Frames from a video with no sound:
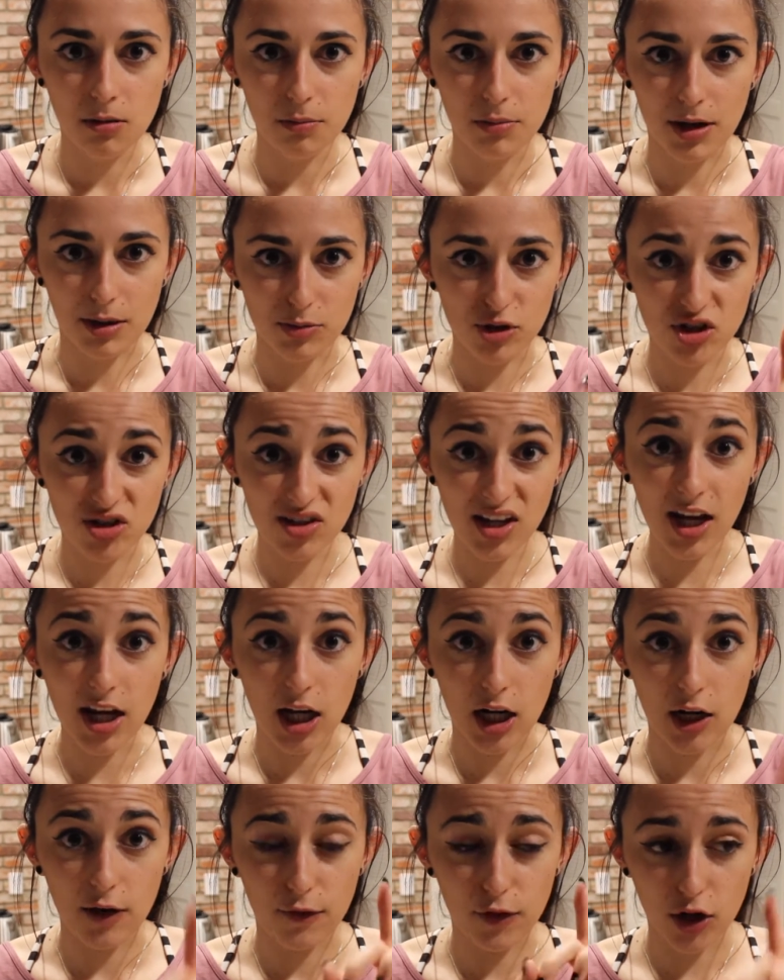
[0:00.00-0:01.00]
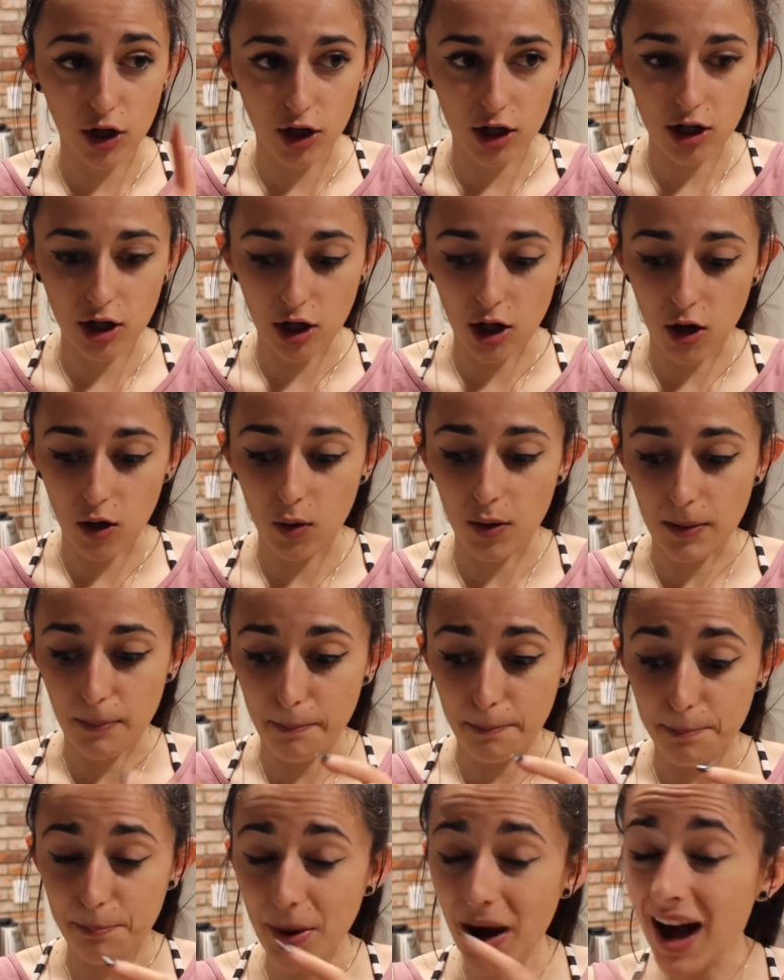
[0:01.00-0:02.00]
But I'm just saying, if you're gonna go
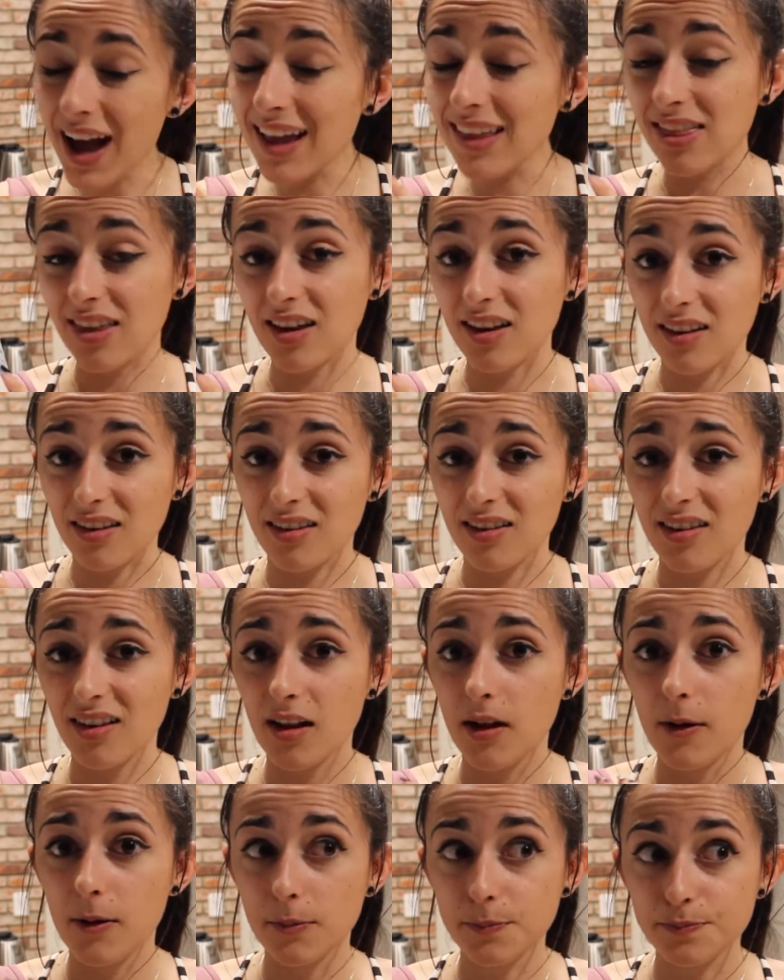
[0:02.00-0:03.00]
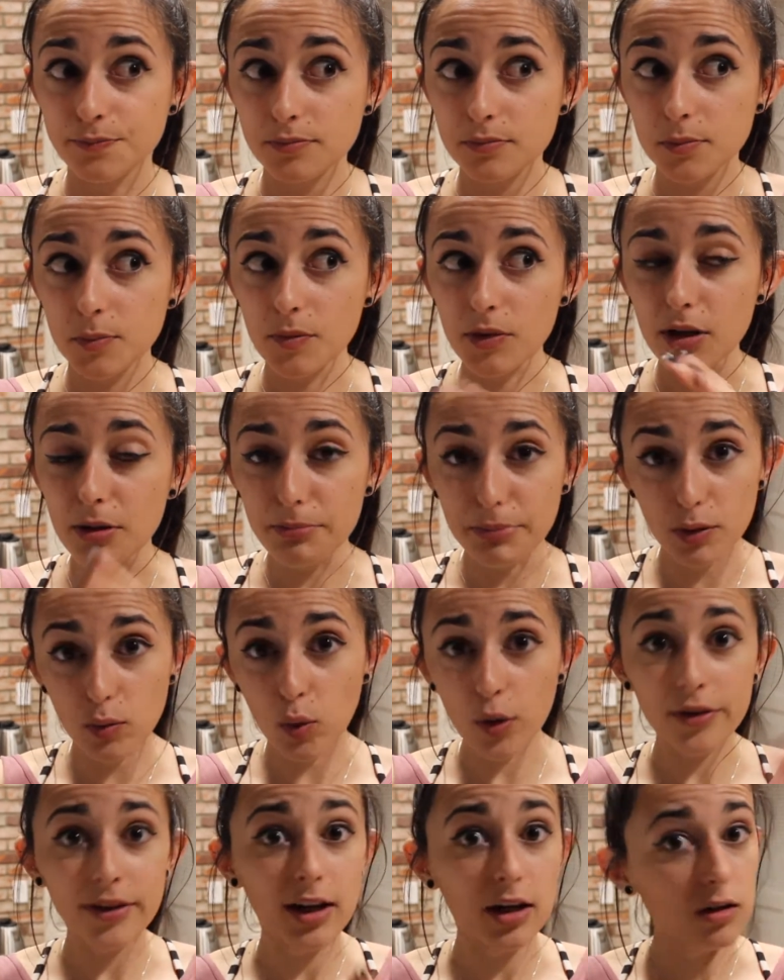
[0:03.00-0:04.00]
and buy this, be
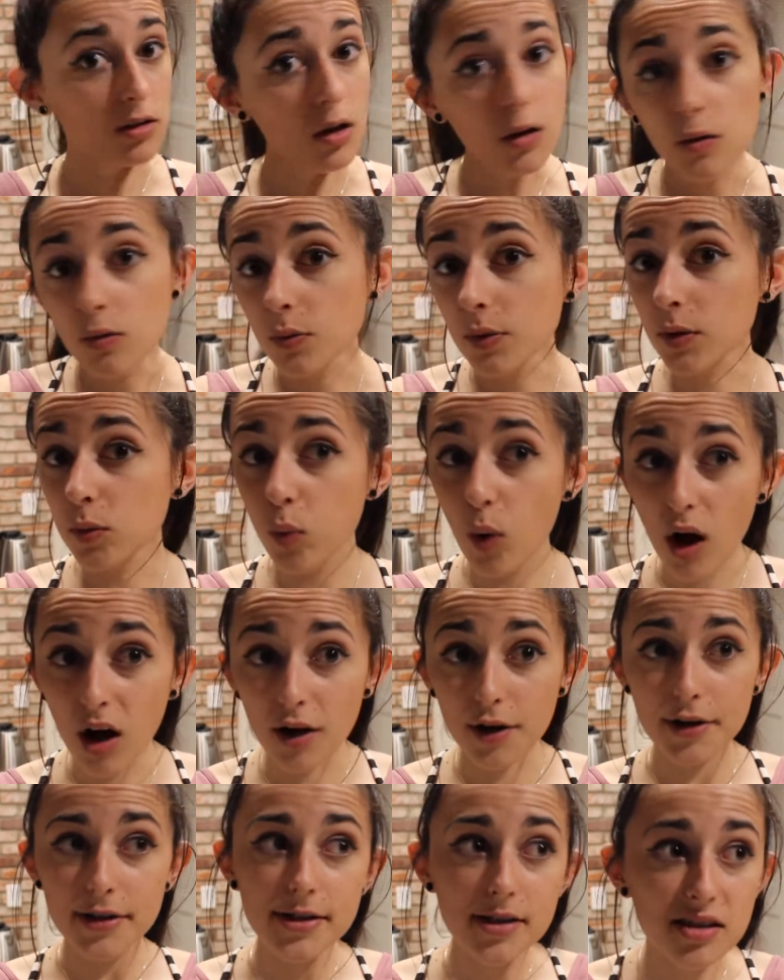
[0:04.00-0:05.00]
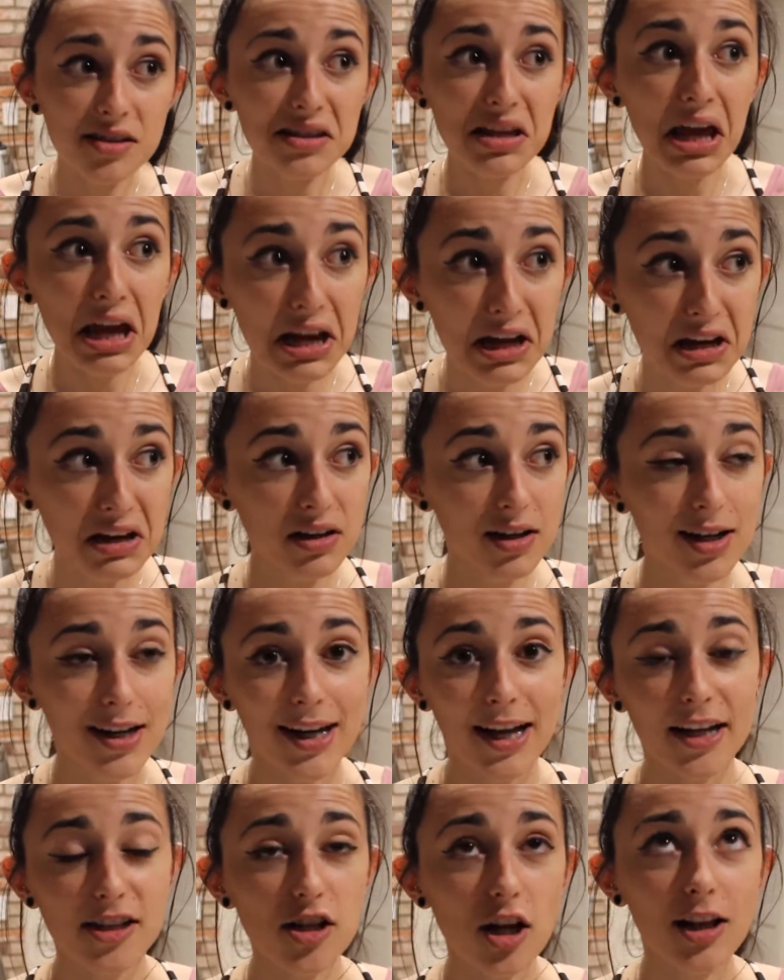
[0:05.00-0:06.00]
warned that along with water, it's just like,
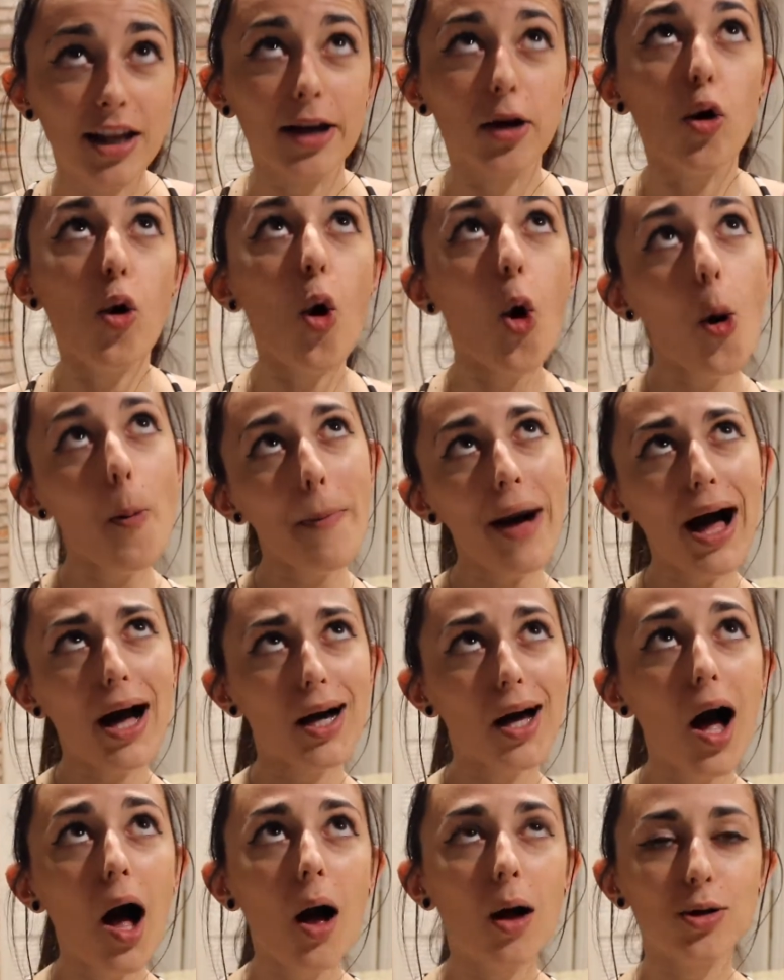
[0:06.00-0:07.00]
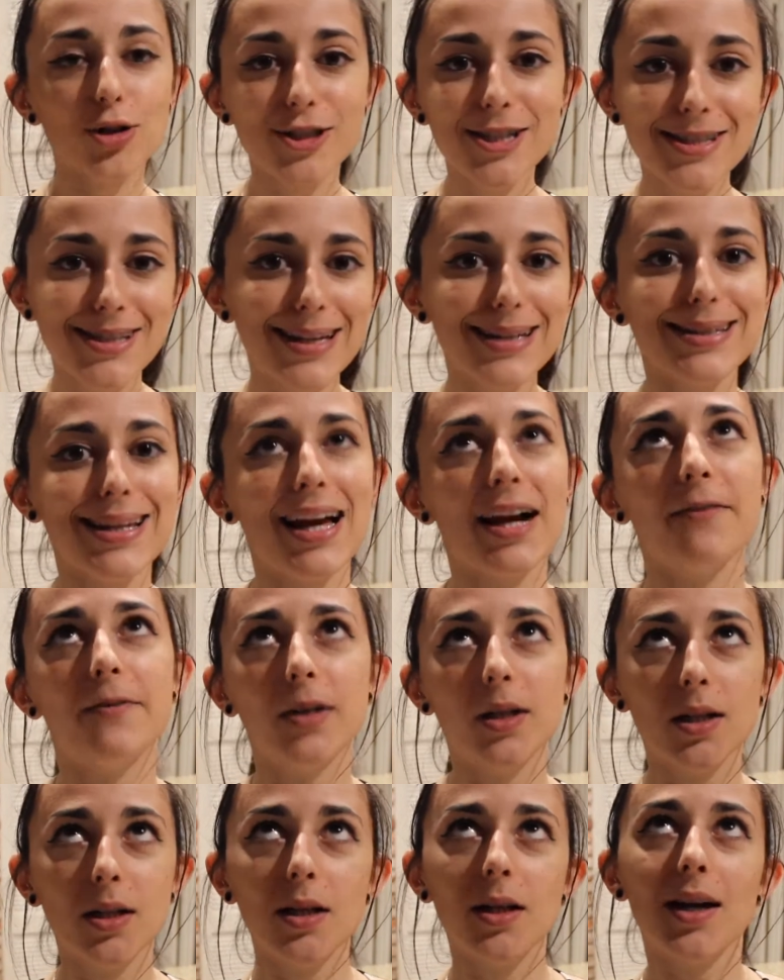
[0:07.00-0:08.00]
it's not like, oh my gosh, this tastes like
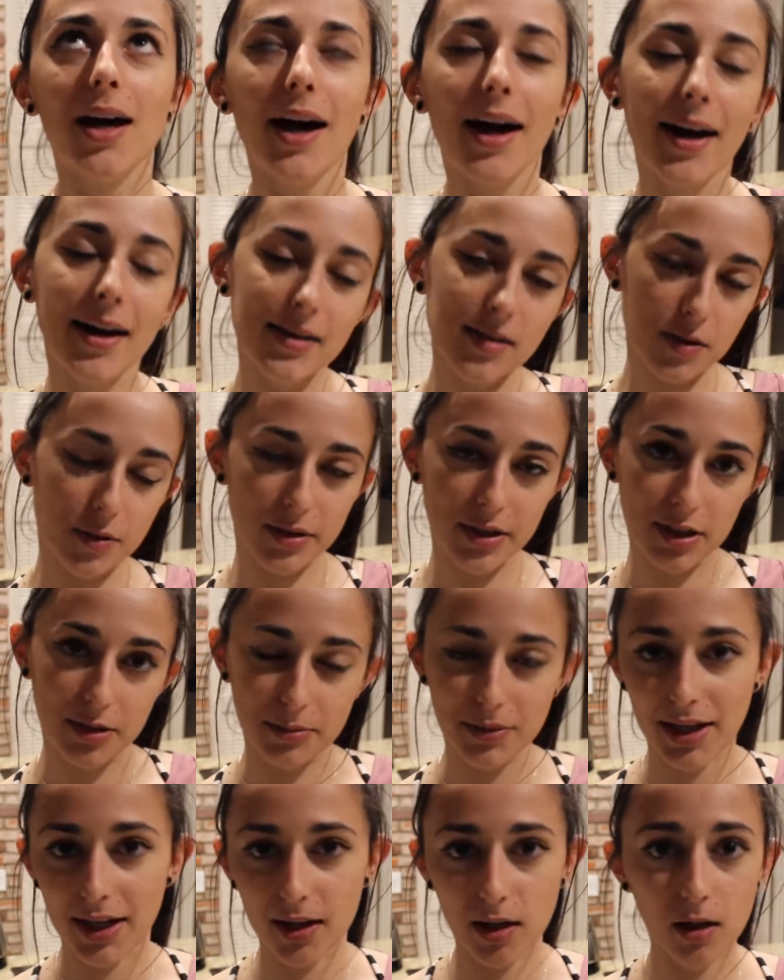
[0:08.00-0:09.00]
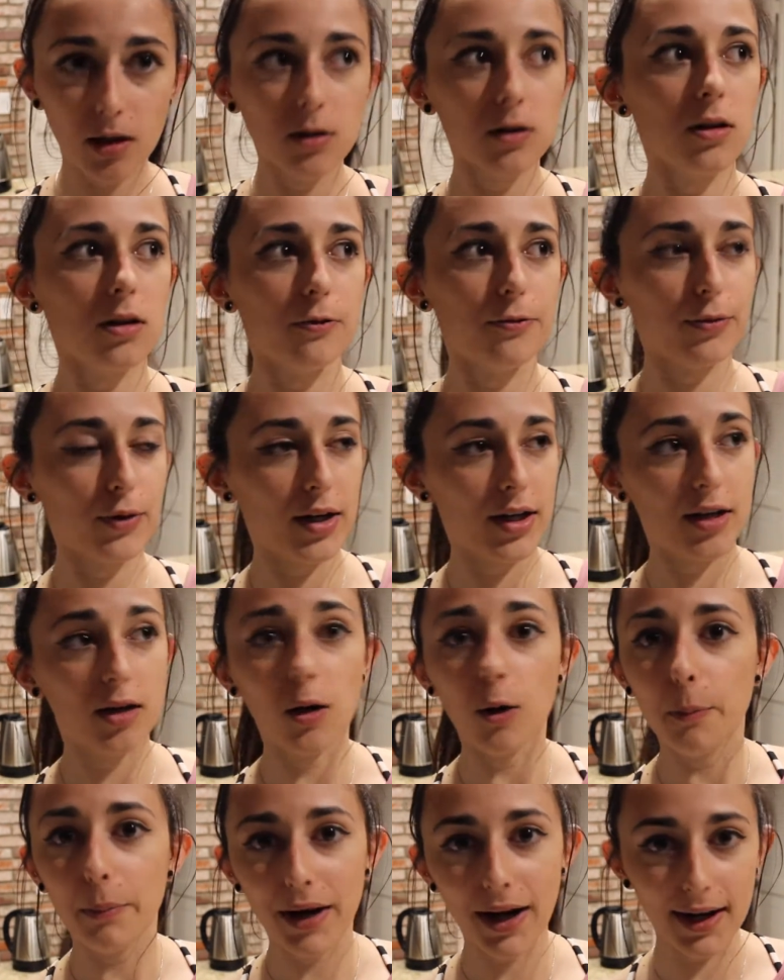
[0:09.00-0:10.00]
vanilla ice cream. Like, girlfriend,
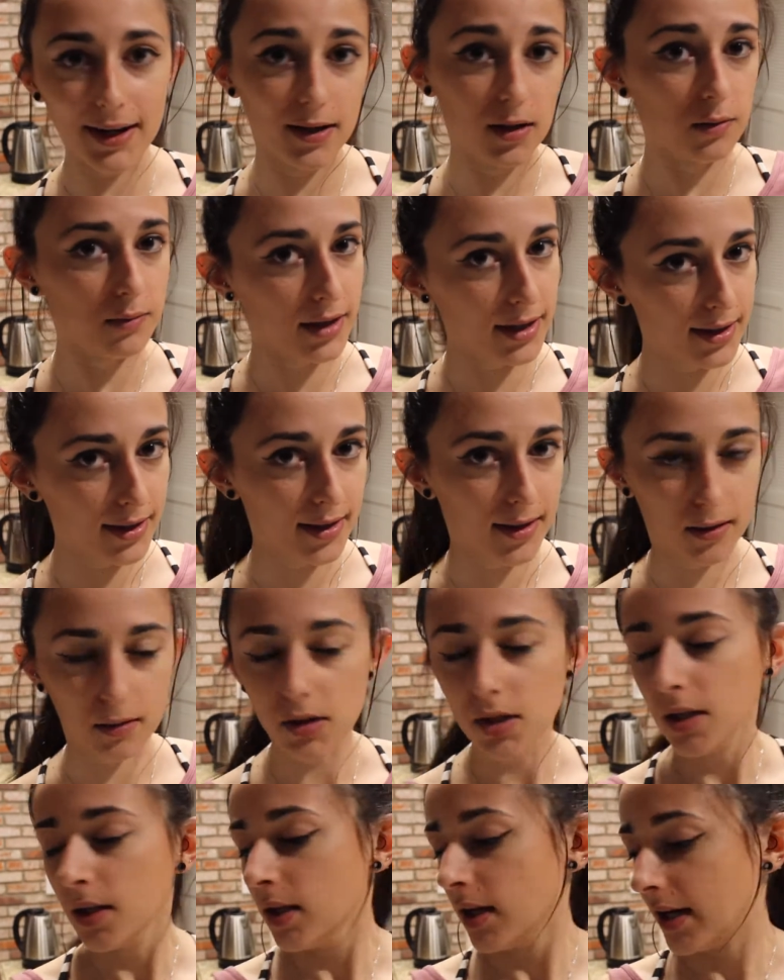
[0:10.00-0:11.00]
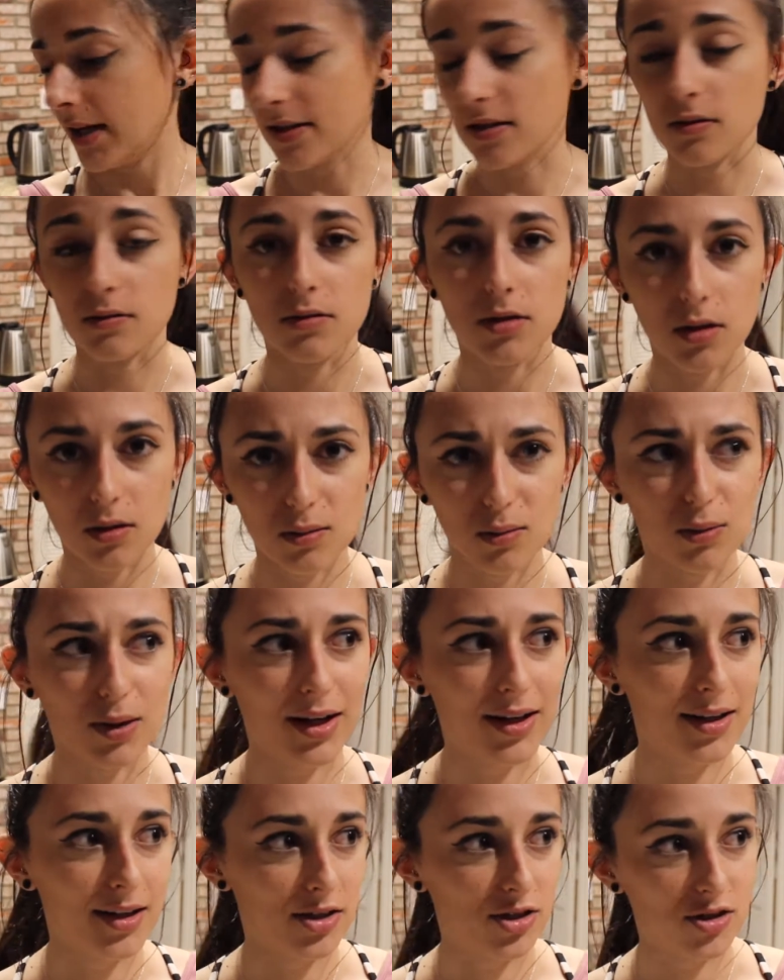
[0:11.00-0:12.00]
go buy it right now. I don't know
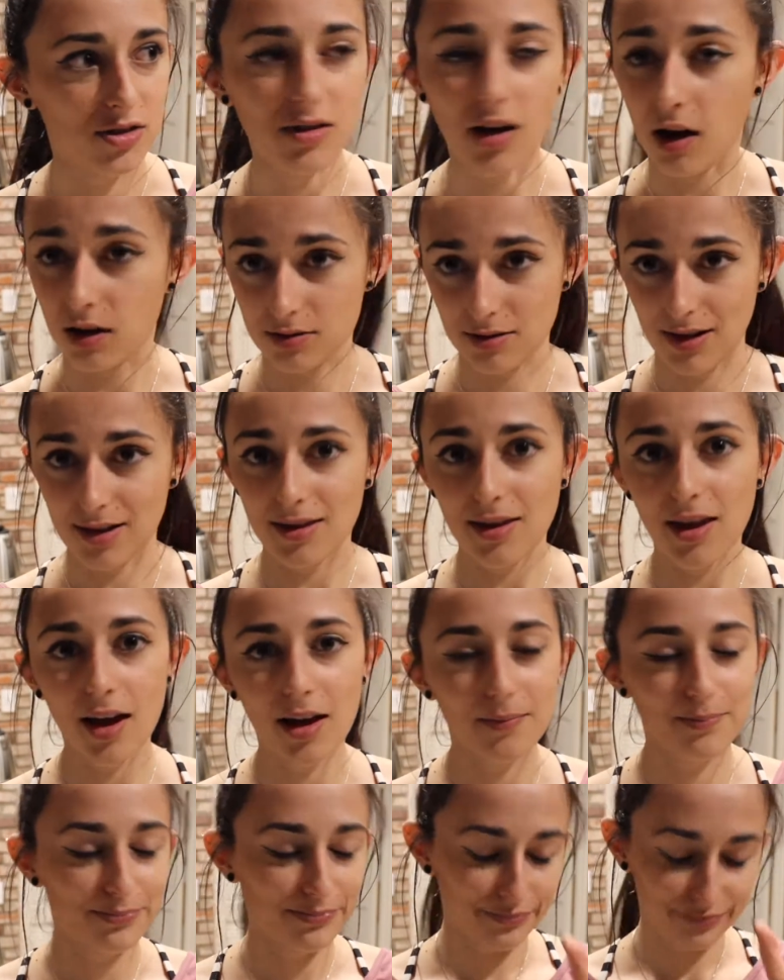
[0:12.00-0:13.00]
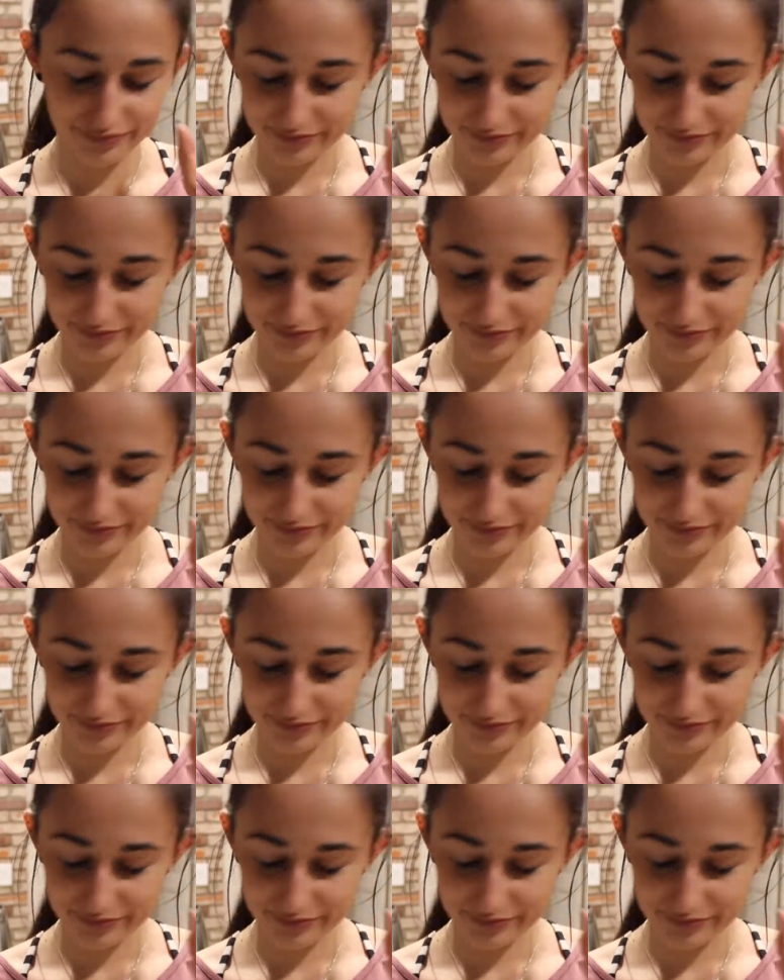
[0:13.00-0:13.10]
why I just talked like that.